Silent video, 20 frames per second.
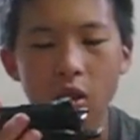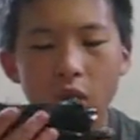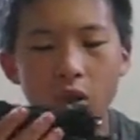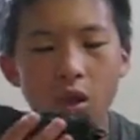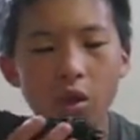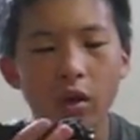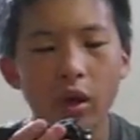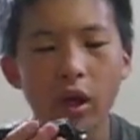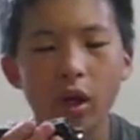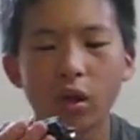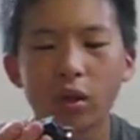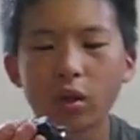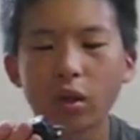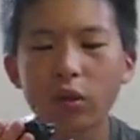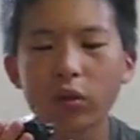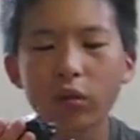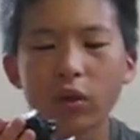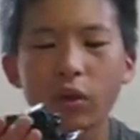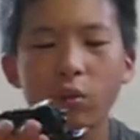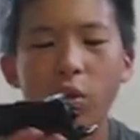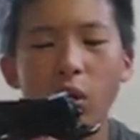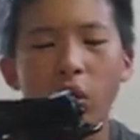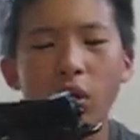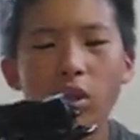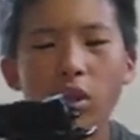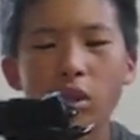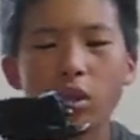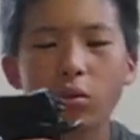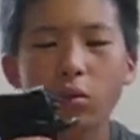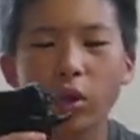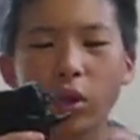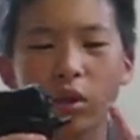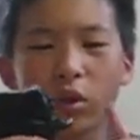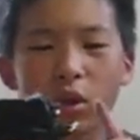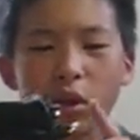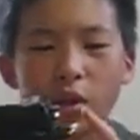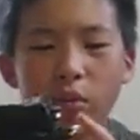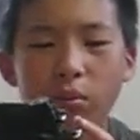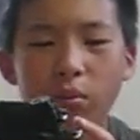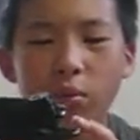So I don't know if you'd want to, but you
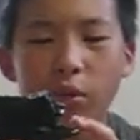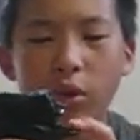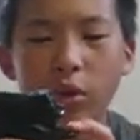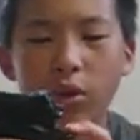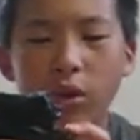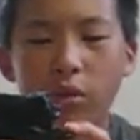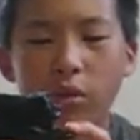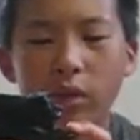could pull the